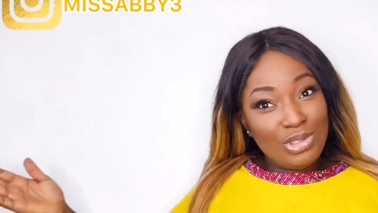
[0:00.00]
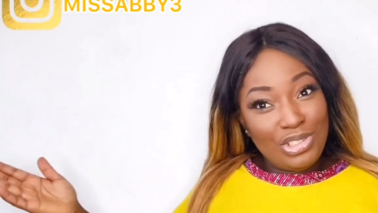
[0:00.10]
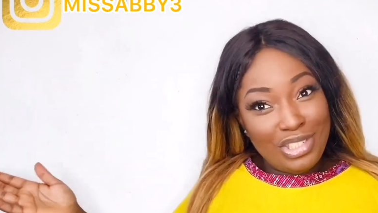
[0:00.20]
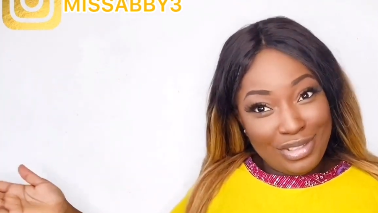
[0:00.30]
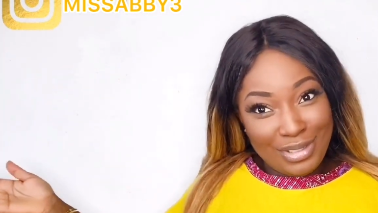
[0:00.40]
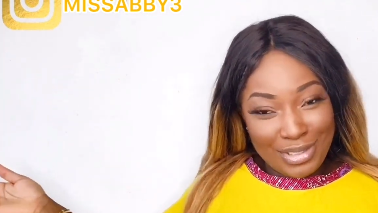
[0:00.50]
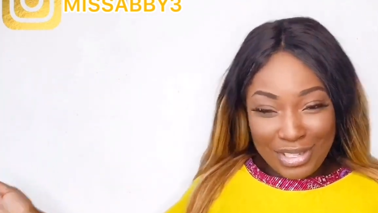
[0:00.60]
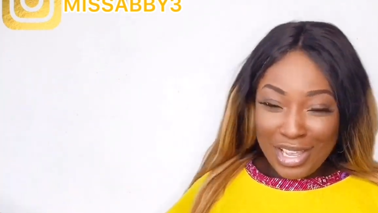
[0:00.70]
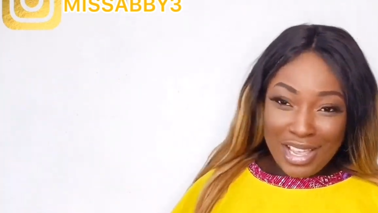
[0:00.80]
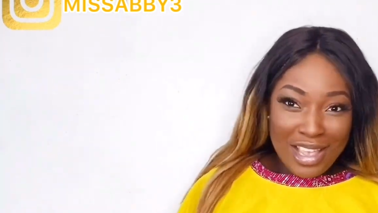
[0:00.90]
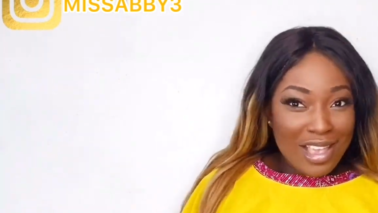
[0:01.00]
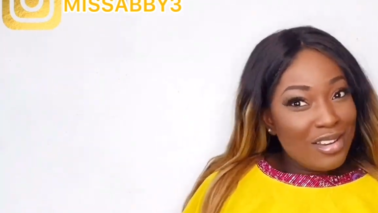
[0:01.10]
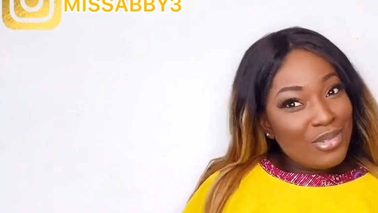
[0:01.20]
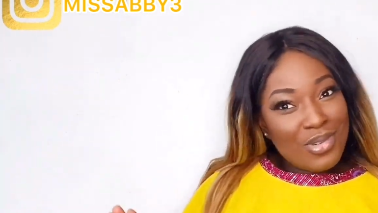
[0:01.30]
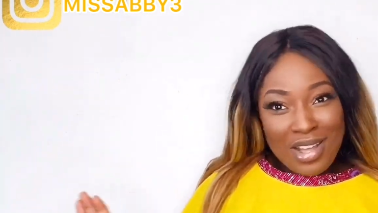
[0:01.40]
jeans.
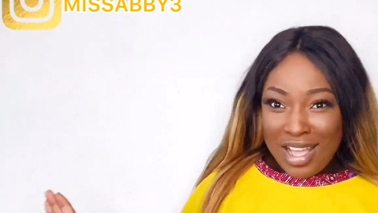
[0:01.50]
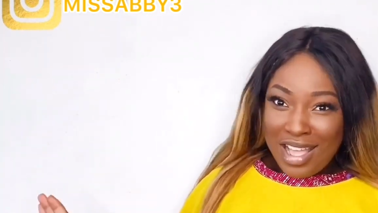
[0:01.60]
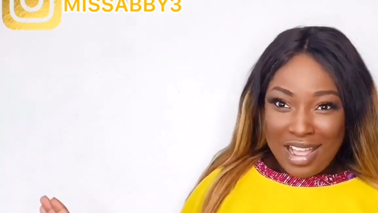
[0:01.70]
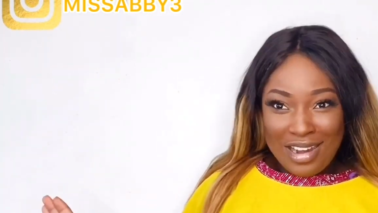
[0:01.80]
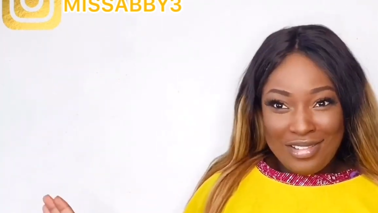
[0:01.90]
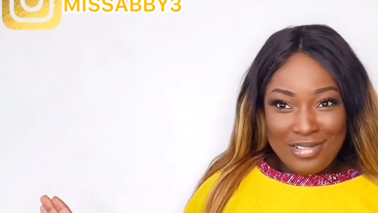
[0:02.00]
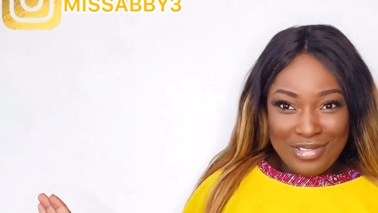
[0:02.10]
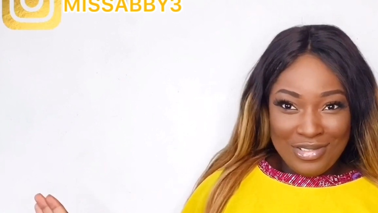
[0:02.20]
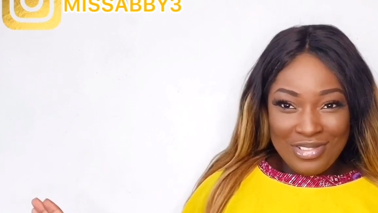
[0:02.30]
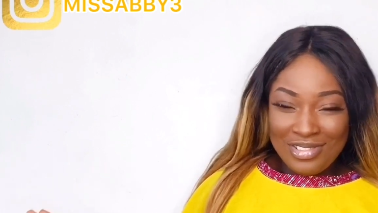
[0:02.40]
And no.